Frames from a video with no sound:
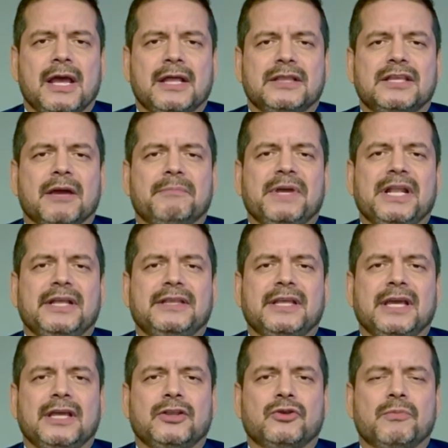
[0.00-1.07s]
the
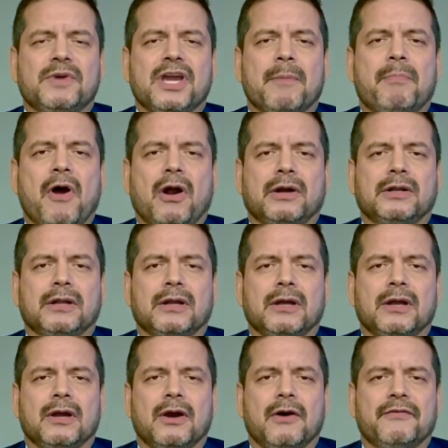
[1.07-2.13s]
ability to be a part
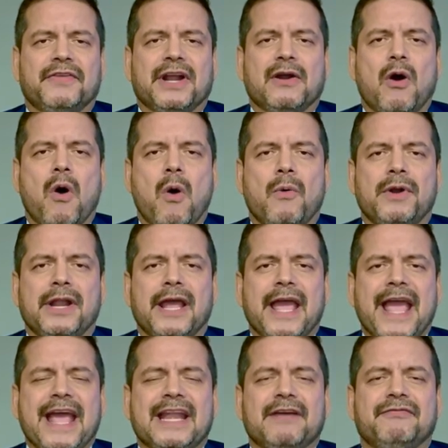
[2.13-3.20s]
of their own
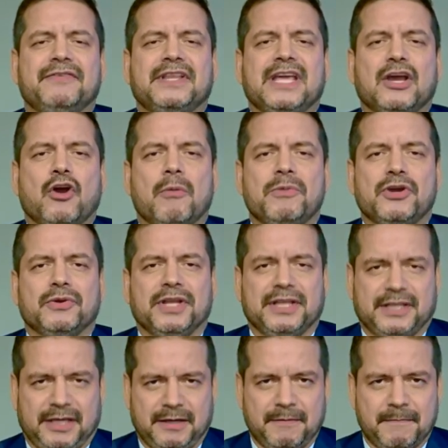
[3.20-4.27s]
NFT community.